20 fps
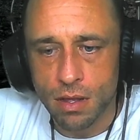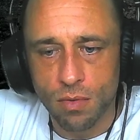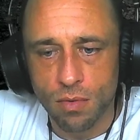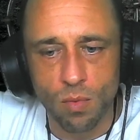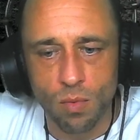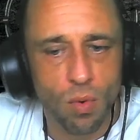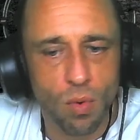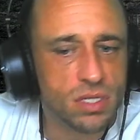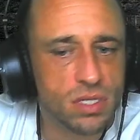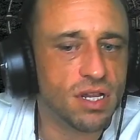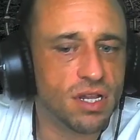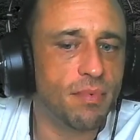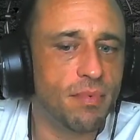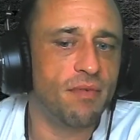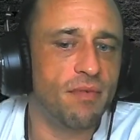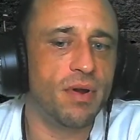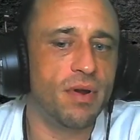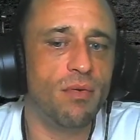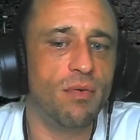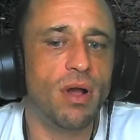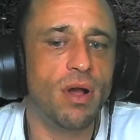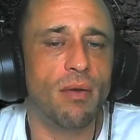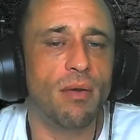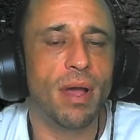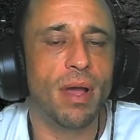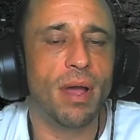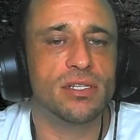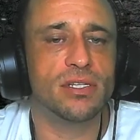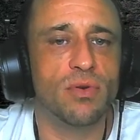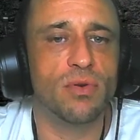What's up, everybody? Welcome
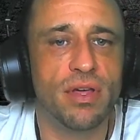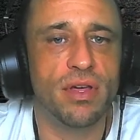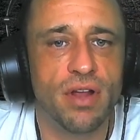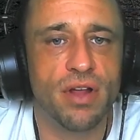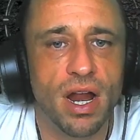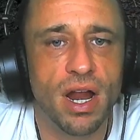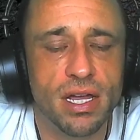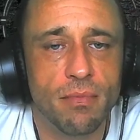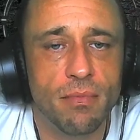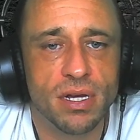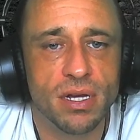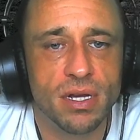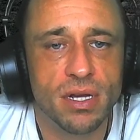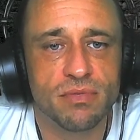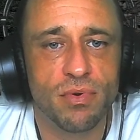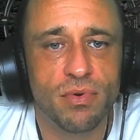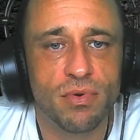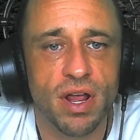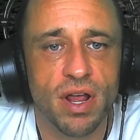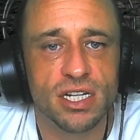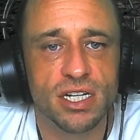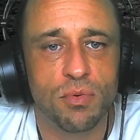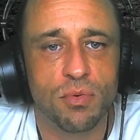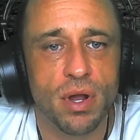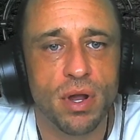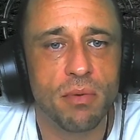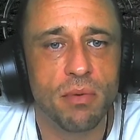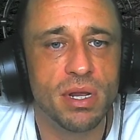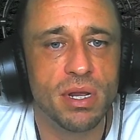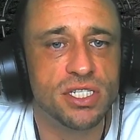back to another Highly Combustible Reaction.
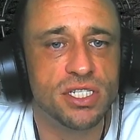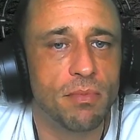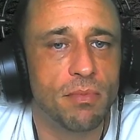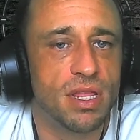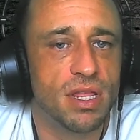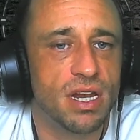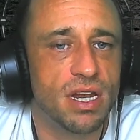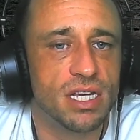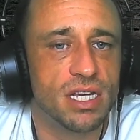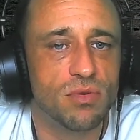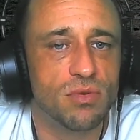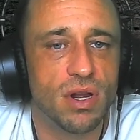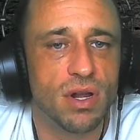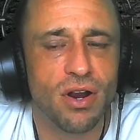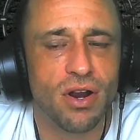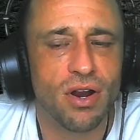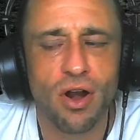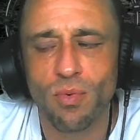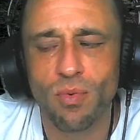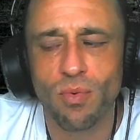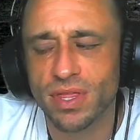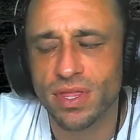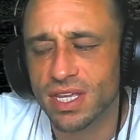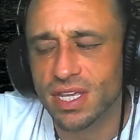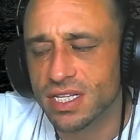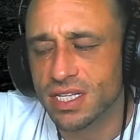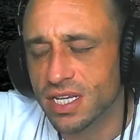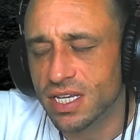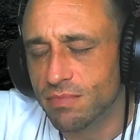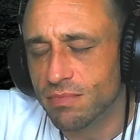We're going to be jumping in the next one on our
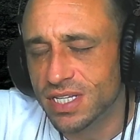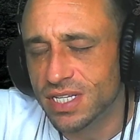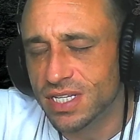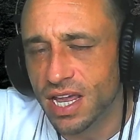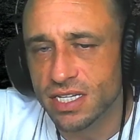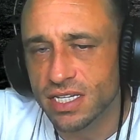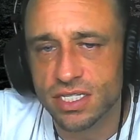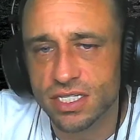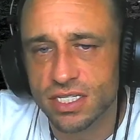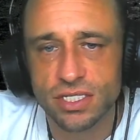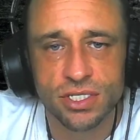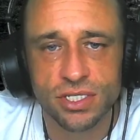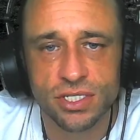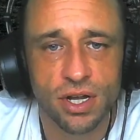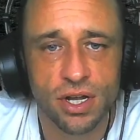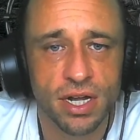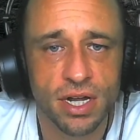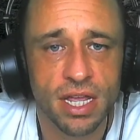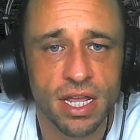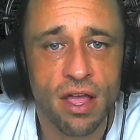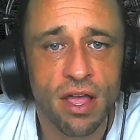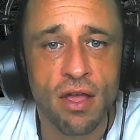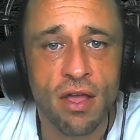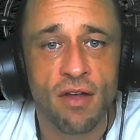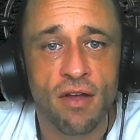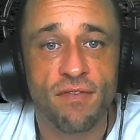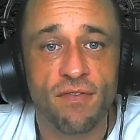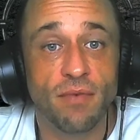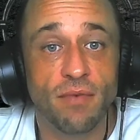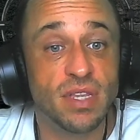Within Temptation journey
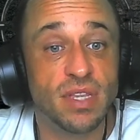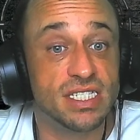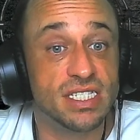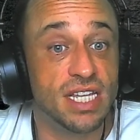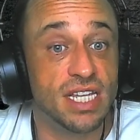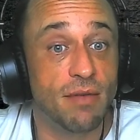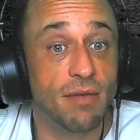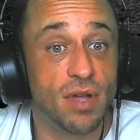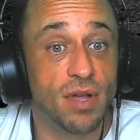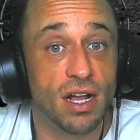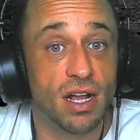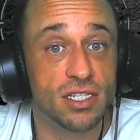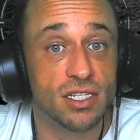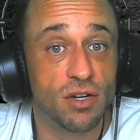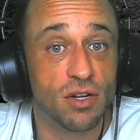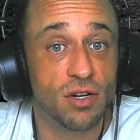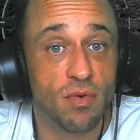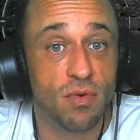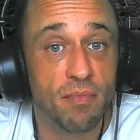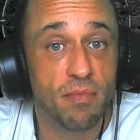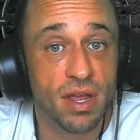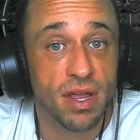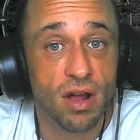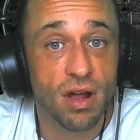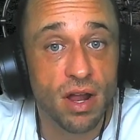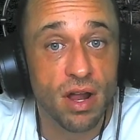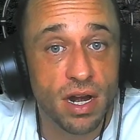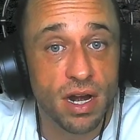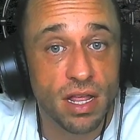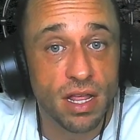from the same concert we've been
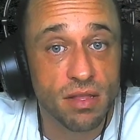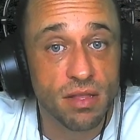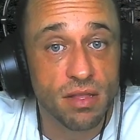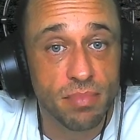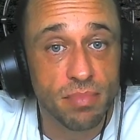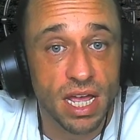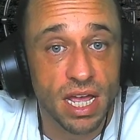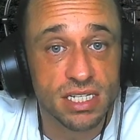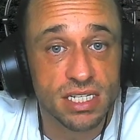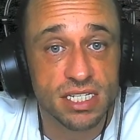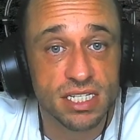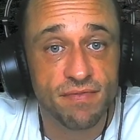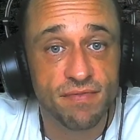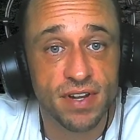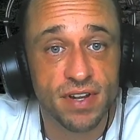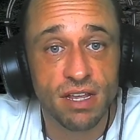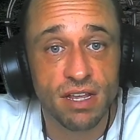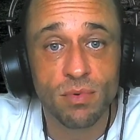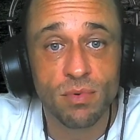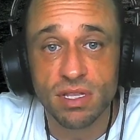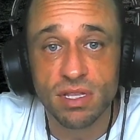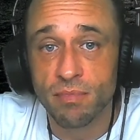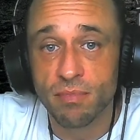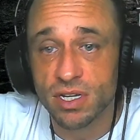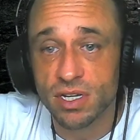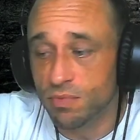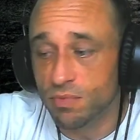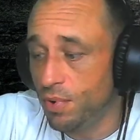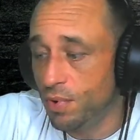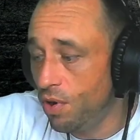on, the Black Symphony with the
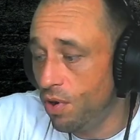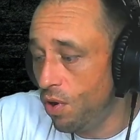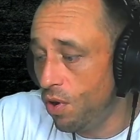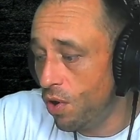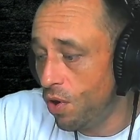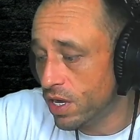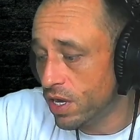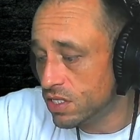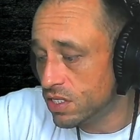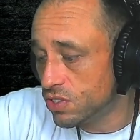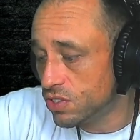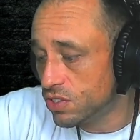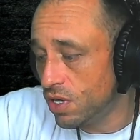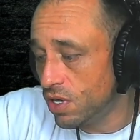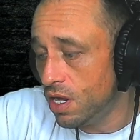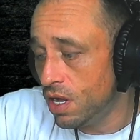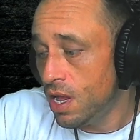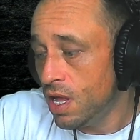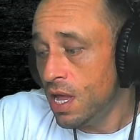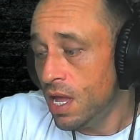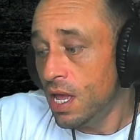Metropole Orchestra.